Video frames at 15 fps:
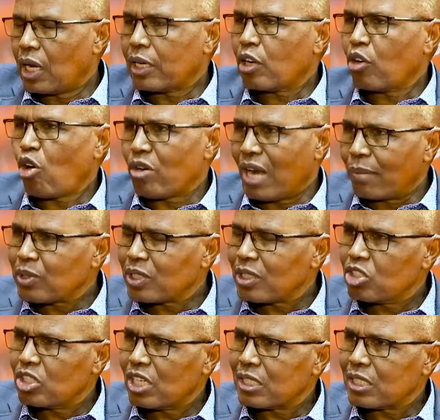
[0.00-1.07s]
corrupted
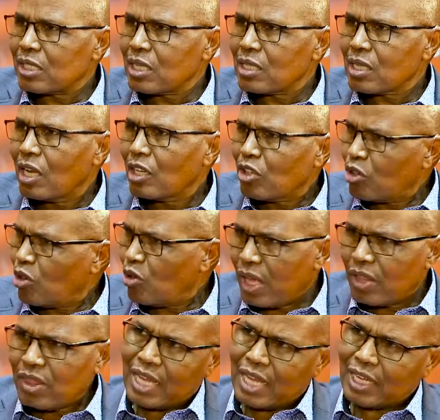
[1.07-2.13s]
justice,
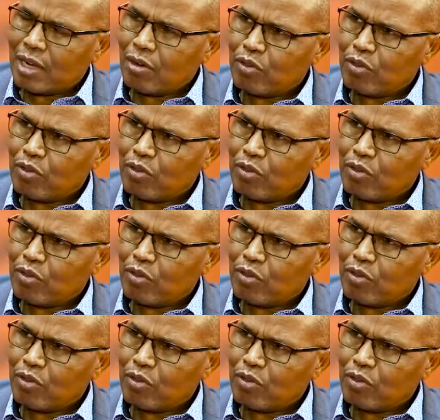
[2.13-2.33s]
and that kind of